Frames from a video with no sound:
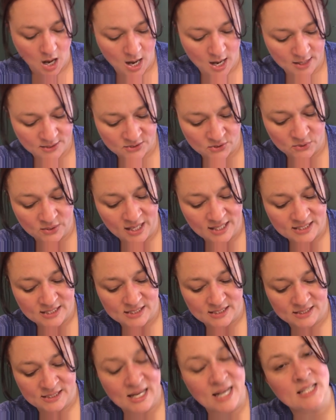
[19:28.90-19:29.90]
Uh, so that's
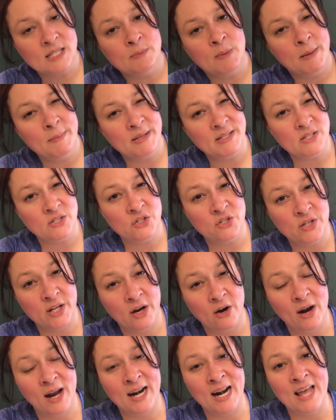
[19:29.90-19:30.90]
that's my message
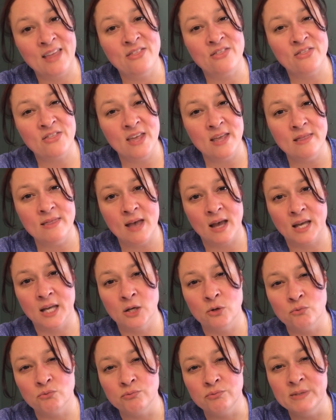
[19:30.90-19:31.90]
there. And I think that
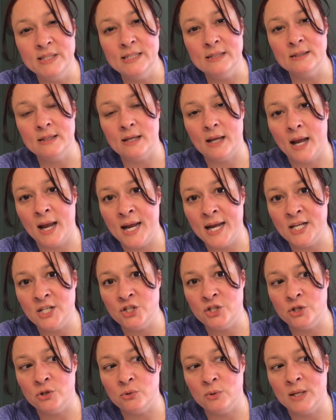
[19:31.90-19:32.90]
can really aid
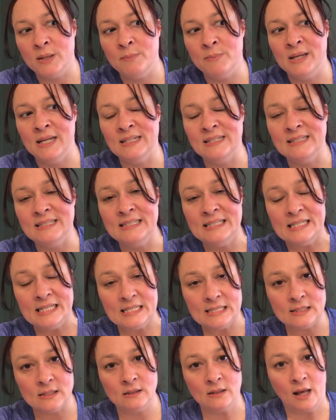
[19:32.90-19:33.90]
you in being
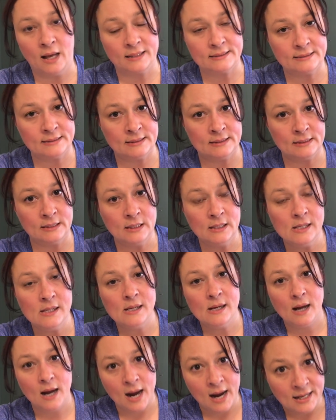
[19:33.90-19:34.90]
deselected
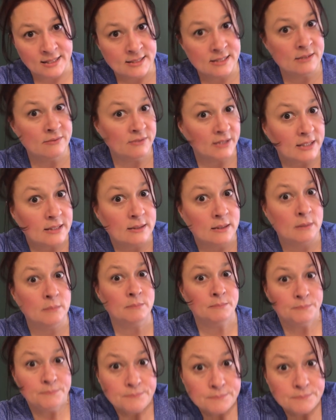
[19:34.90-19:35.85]
as the victim.